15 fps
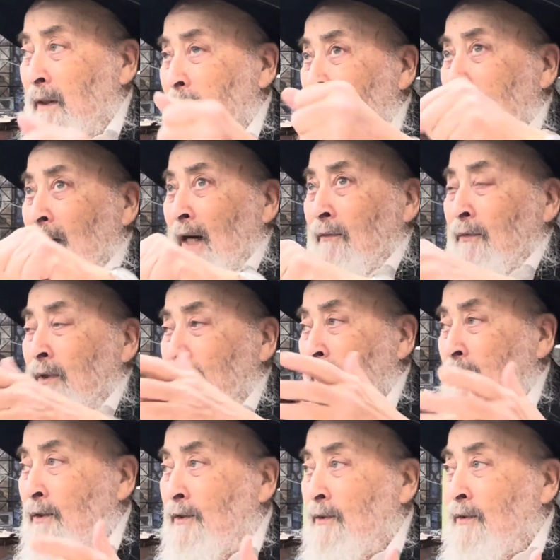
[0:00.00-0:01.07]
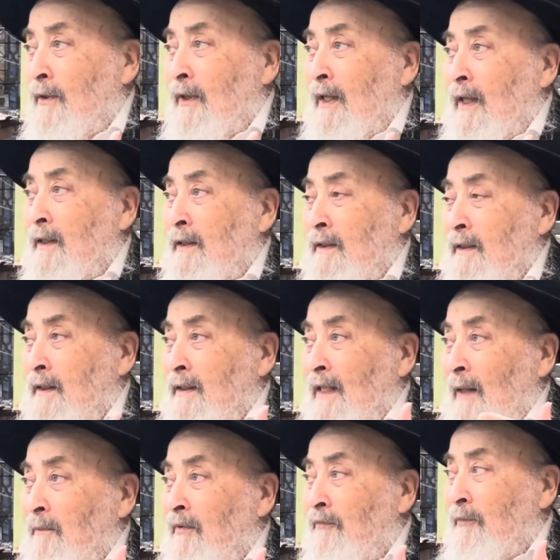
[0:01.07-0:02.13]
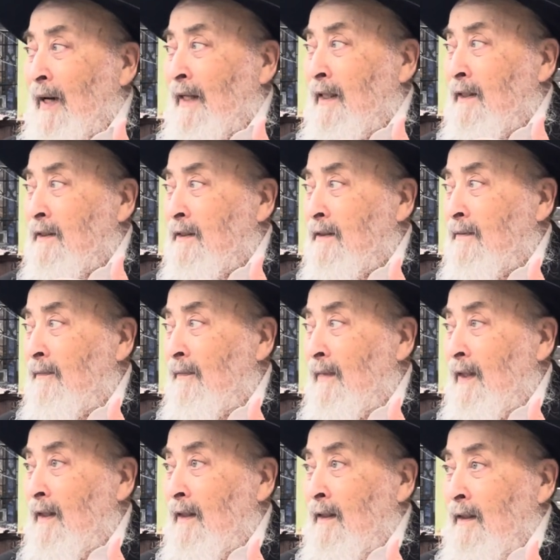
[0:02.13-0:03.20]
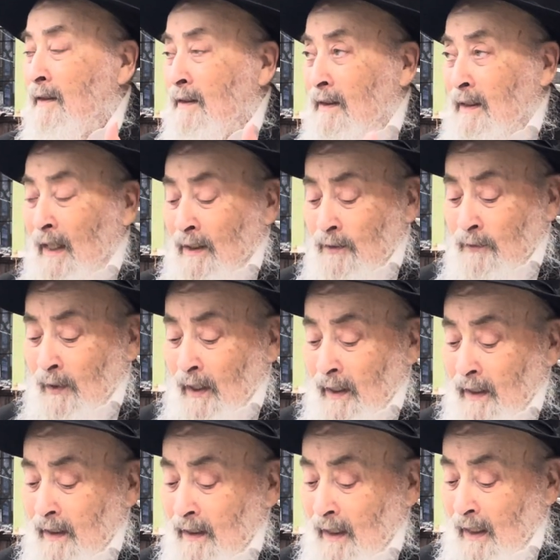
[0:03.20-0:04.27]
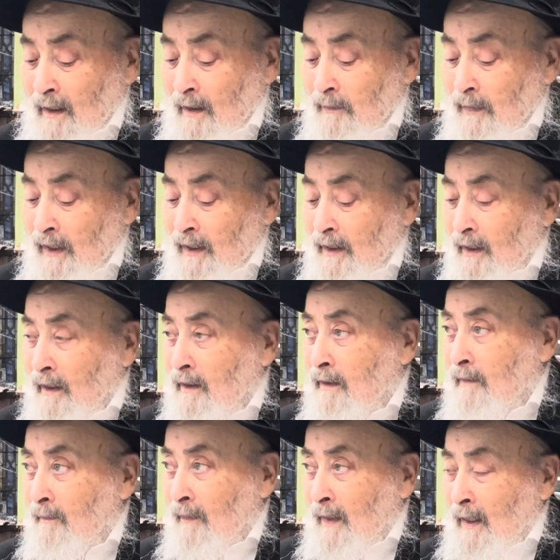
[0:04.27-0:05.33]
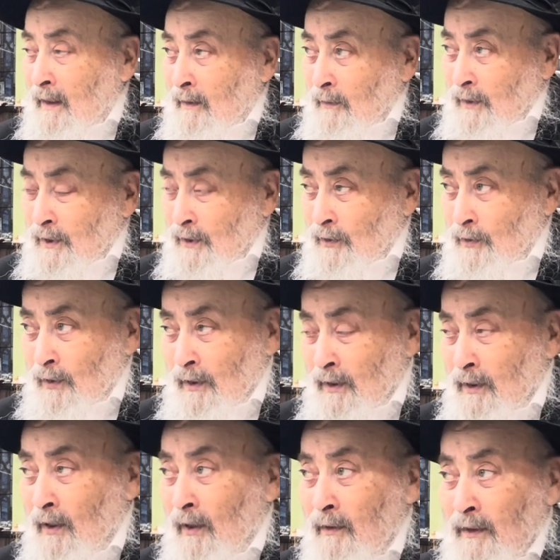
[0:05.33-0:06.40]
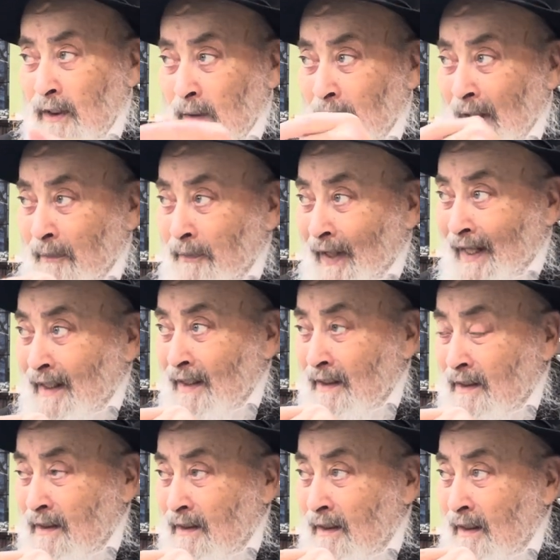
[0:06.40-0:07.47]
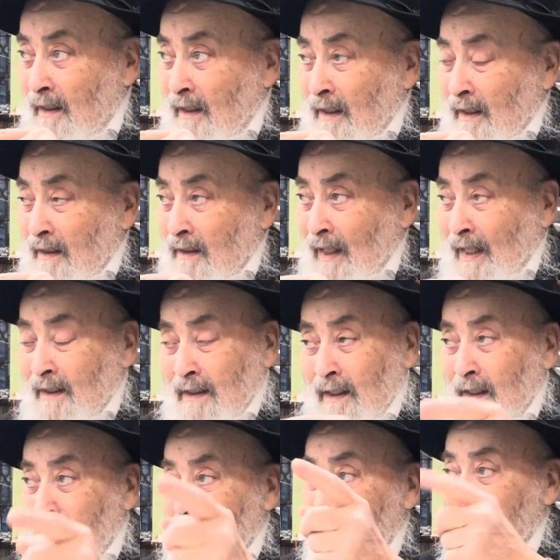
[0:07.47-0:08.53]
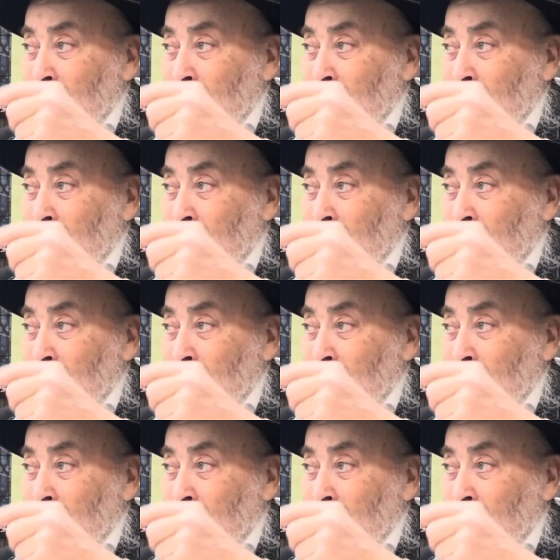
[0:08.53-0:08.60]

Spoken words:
will have also the time of Peiros. So that's why in Ala Michya, which is talking only about Peiros, not the